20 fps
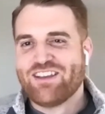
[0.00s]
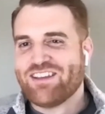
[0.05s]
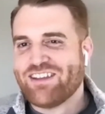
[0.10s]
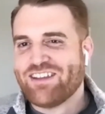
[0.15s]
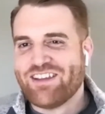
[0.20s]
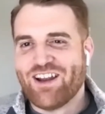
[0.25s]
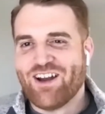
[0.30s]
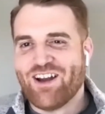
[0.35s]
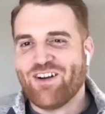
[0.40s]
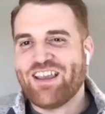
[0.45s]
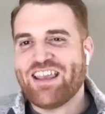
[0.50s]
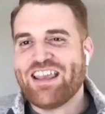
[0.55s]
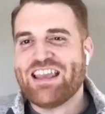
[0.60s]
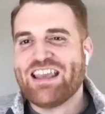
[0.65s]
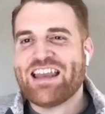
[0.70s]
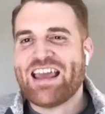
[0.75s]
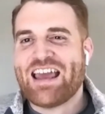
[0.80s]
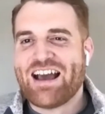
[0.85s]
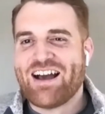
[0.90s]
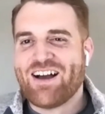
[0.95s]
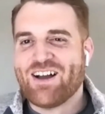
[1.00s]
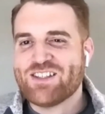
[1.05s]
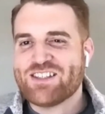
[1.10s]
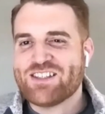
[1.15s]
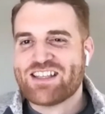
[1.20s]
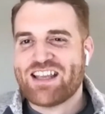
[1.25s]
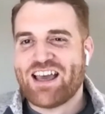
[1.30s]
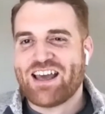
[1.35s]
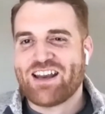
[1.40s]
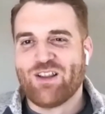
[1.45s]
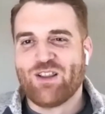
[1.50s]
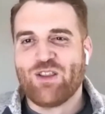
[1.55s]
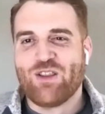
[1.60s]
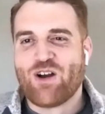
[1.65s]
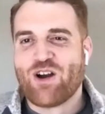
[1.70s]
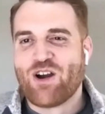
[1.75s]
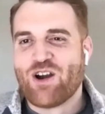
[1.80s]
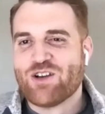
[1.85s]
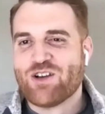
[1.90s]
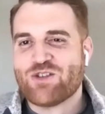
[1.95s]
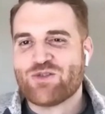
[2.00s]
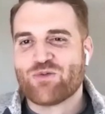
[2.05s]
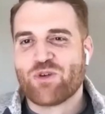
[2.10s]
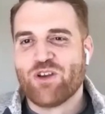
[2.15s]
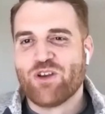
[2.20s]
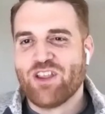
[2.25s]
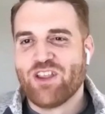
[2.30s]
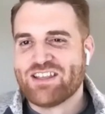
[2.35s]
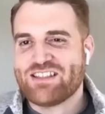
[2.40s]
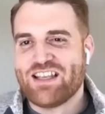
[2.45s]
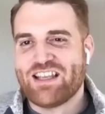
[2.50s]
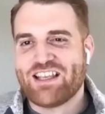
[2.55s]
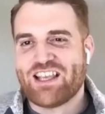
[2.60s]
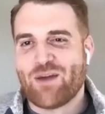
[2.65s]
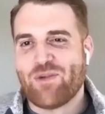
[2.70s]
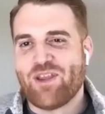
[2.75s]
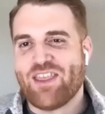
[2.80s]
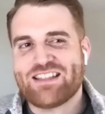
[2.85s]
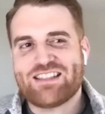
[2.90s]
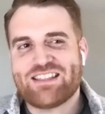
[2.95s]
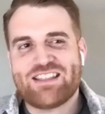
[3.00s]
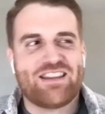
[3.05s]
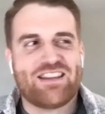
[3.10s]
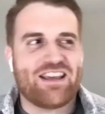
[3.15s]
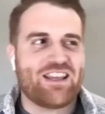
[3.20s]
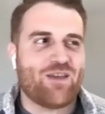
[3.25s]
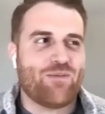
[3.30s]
in-house at a large real estate company, that could